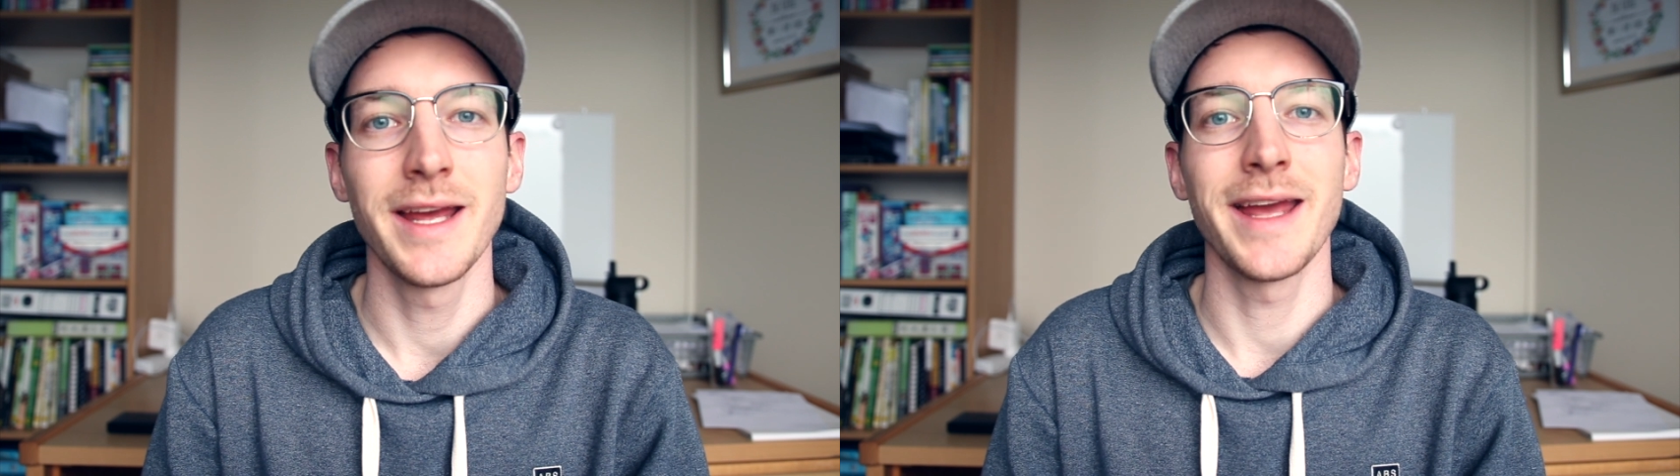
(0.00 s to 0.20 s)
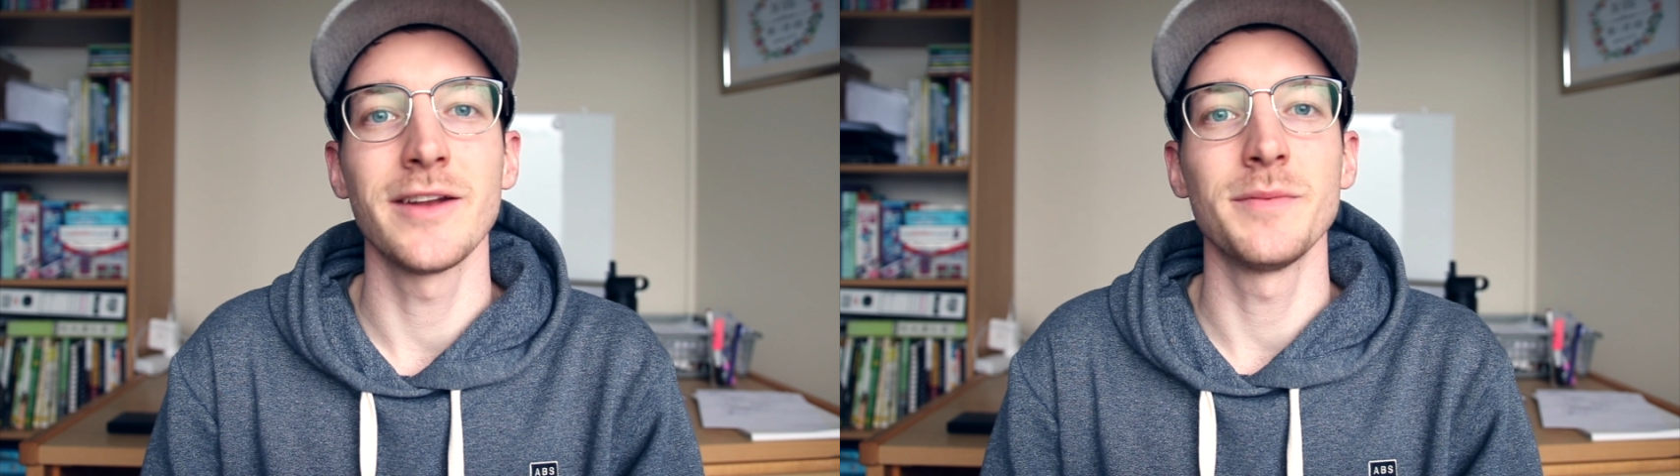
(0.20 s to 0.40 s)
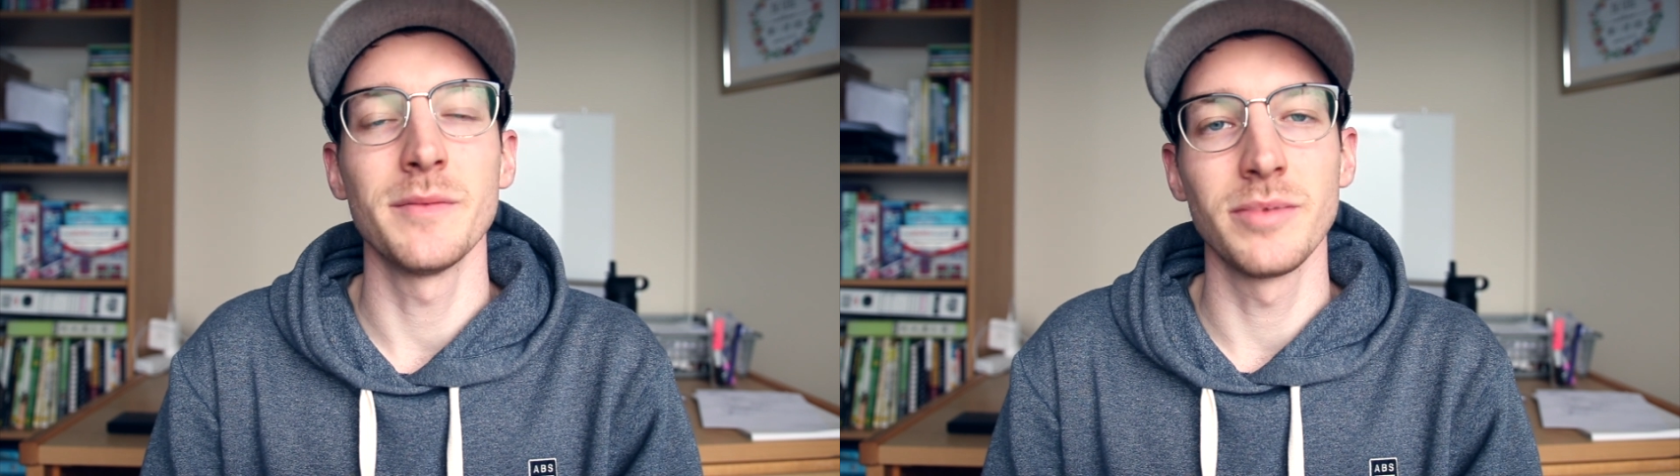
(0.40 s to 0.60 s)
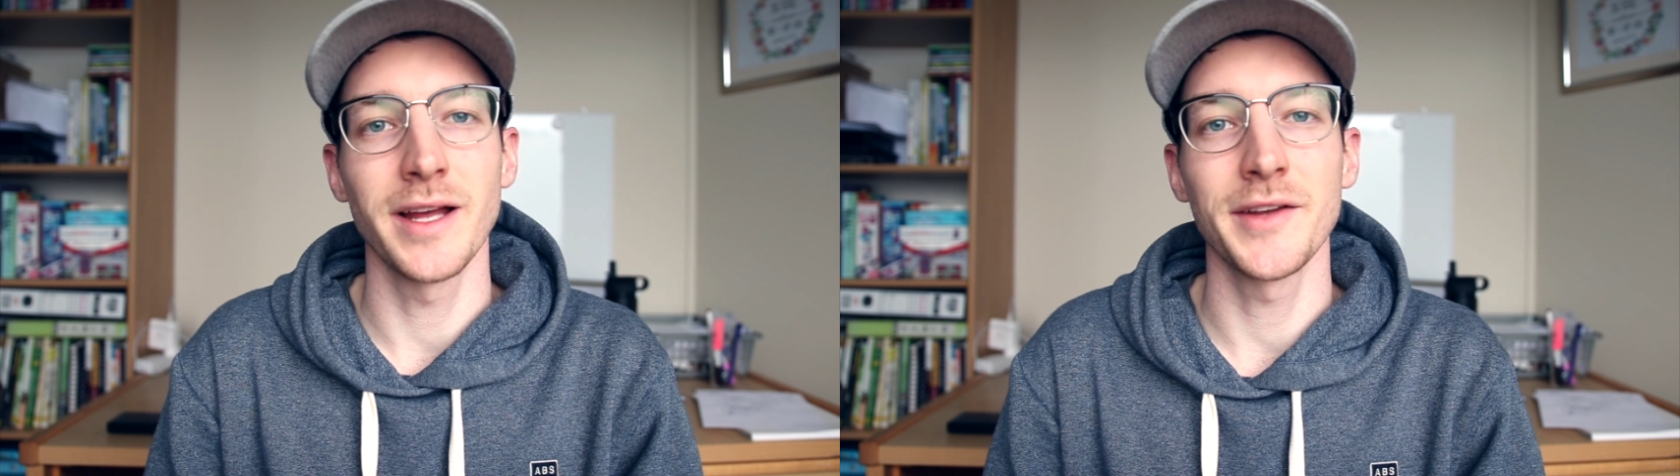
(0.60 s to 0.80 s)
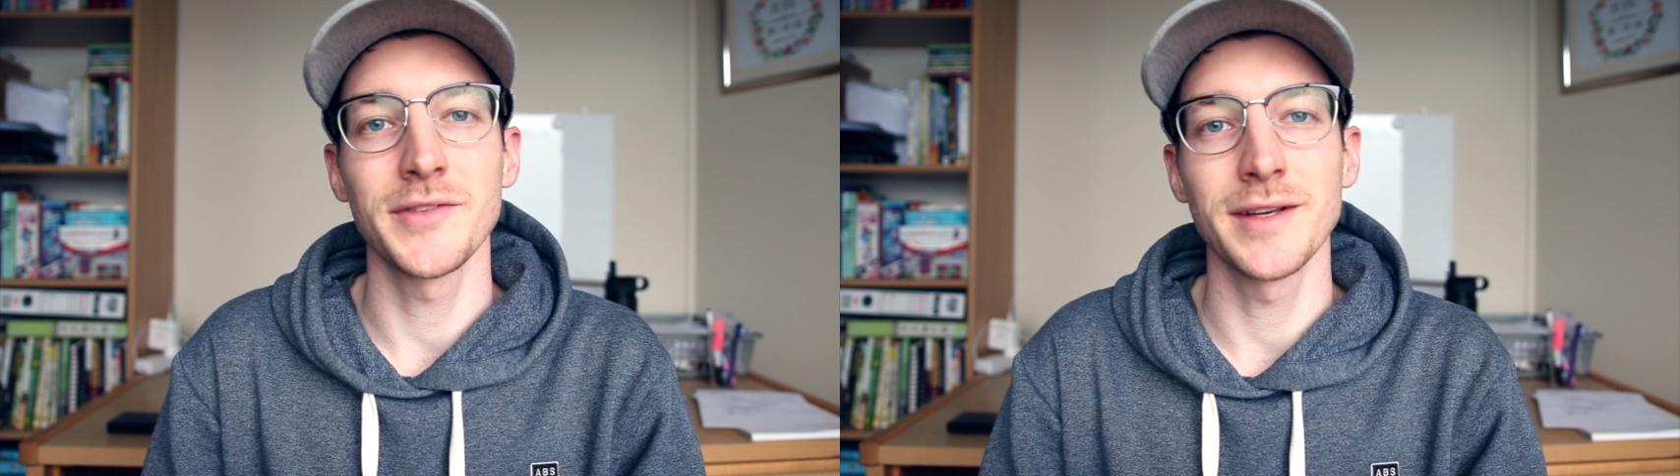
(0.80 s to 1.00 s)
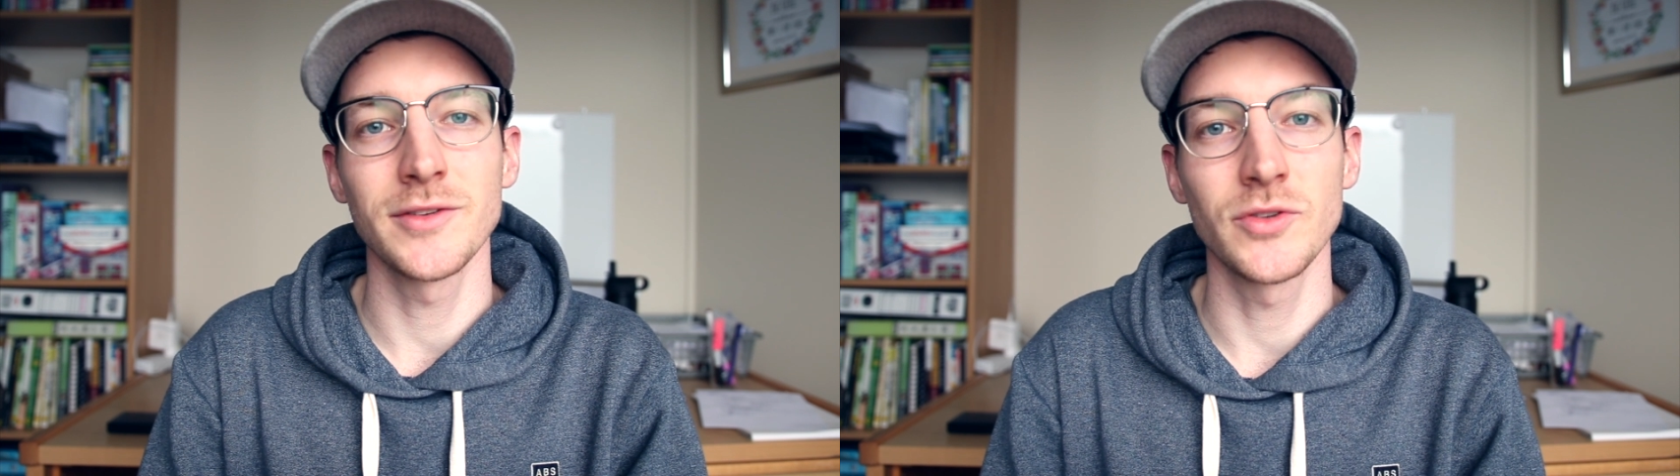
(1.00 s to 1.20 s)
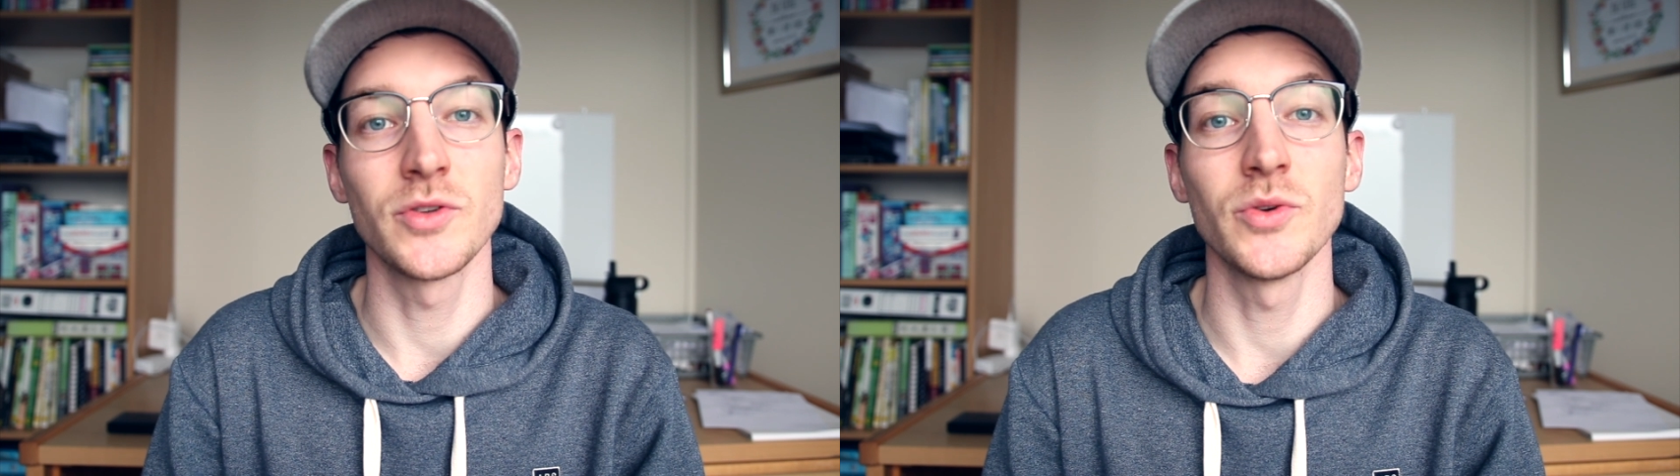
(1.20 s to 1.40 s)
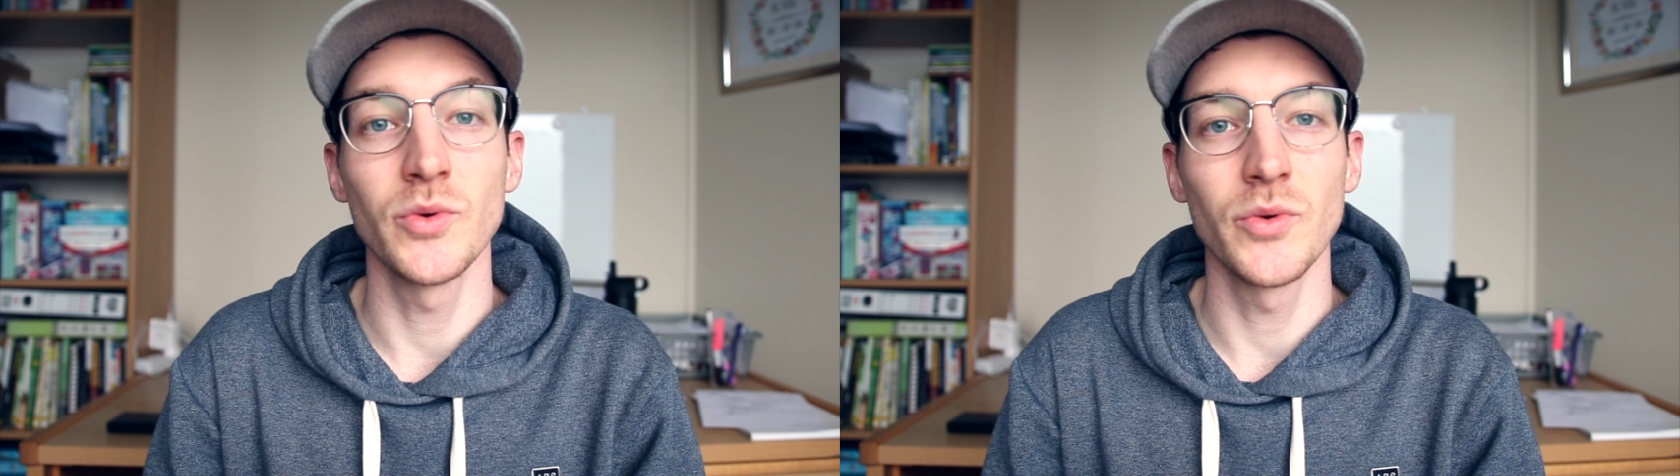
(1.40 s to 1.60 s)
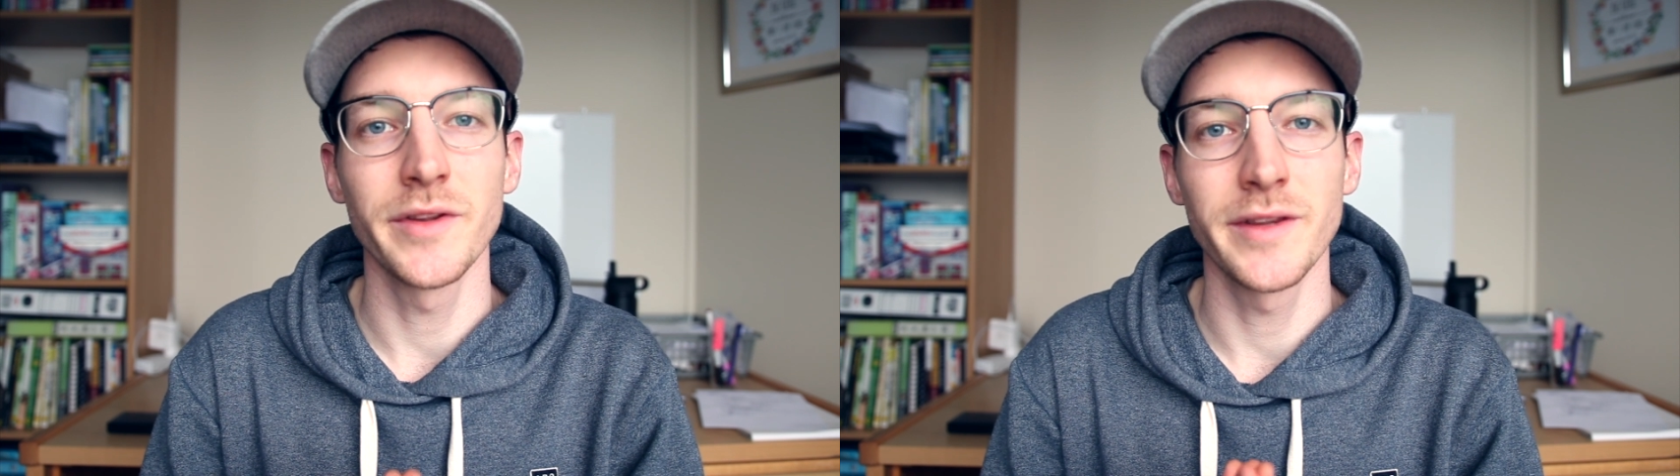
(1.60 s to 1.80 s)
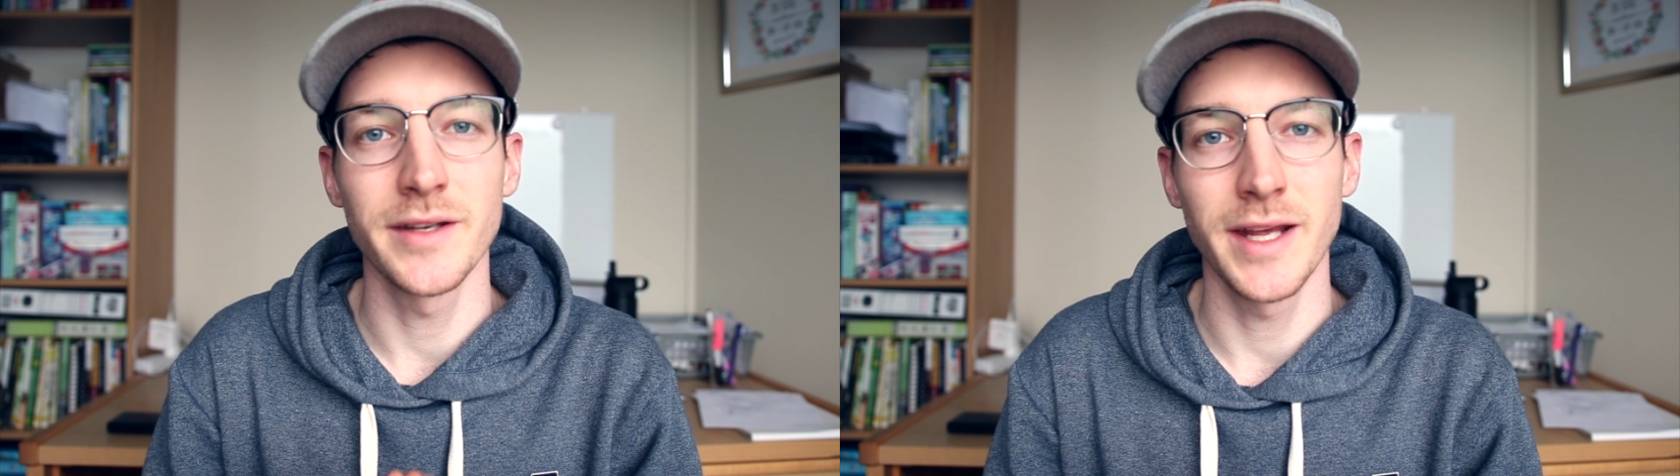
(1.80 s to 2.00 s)
and to be a blessing to
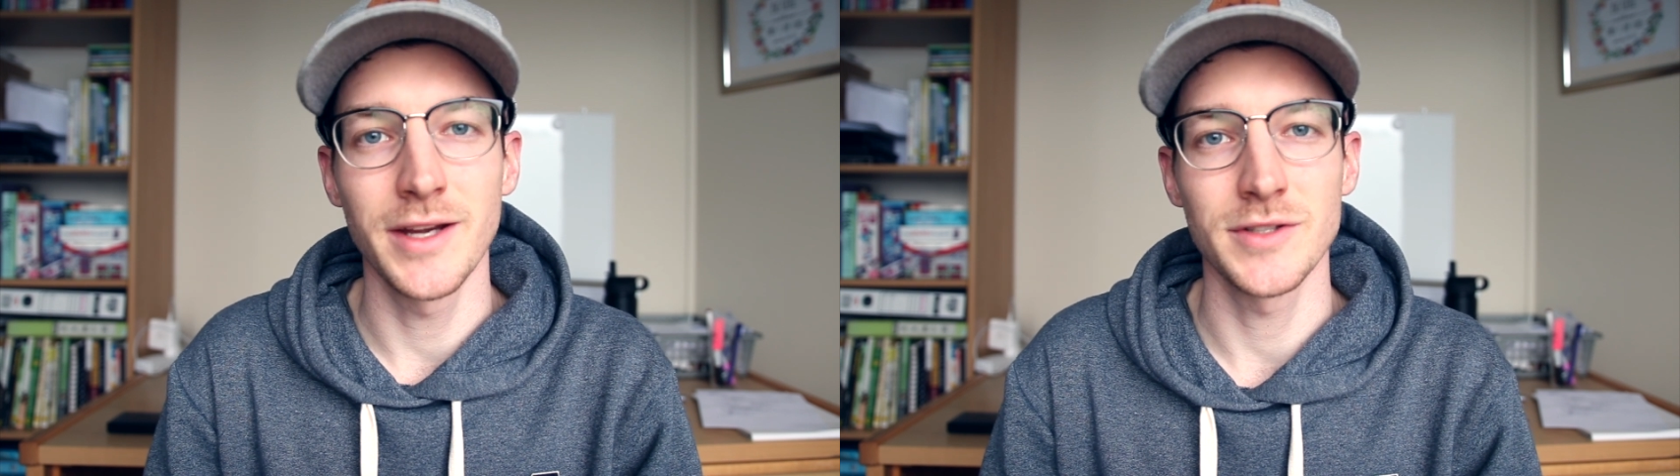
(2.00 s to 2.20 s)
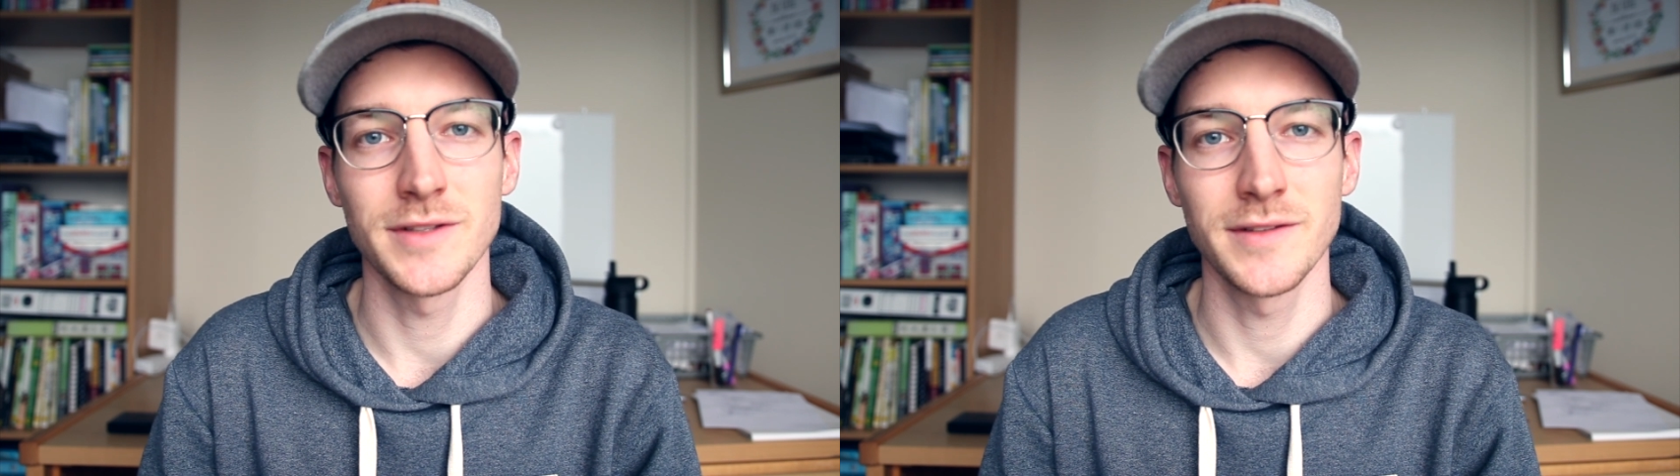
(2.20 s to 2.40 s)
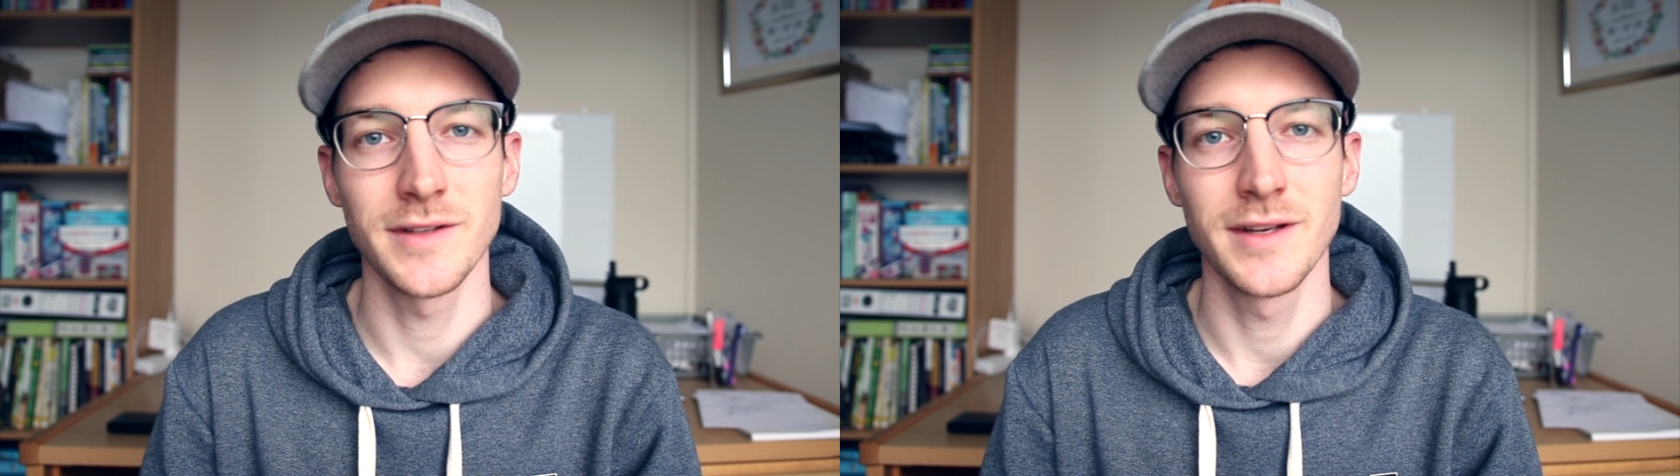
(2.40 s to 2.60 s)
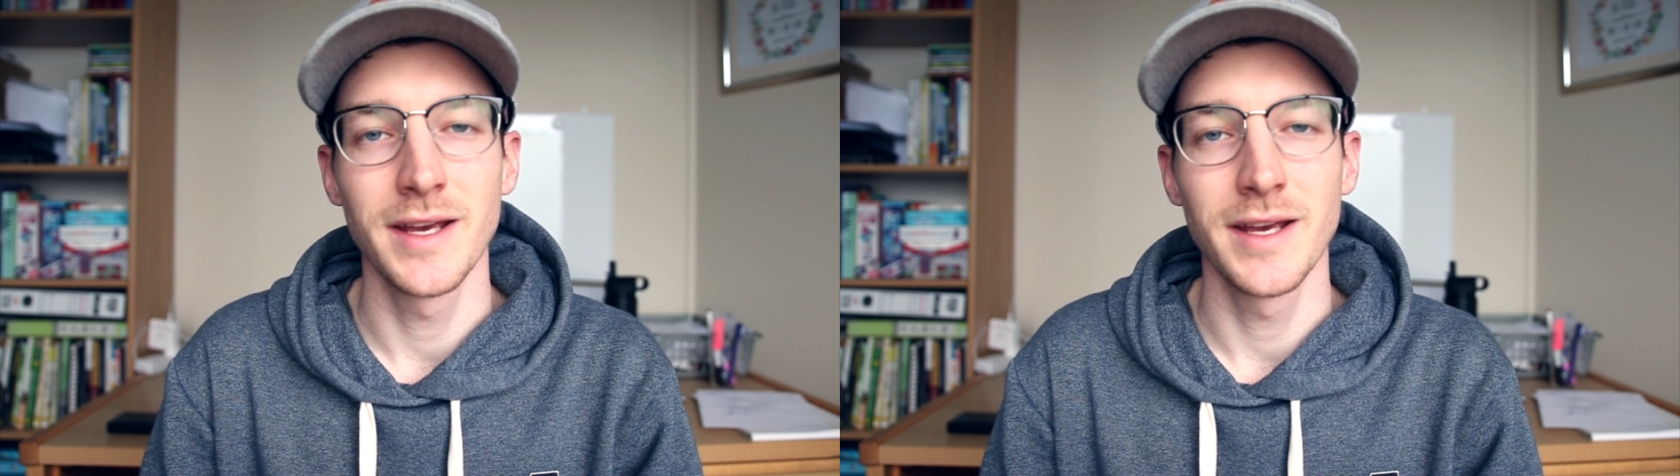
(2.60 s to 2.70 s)
the nations.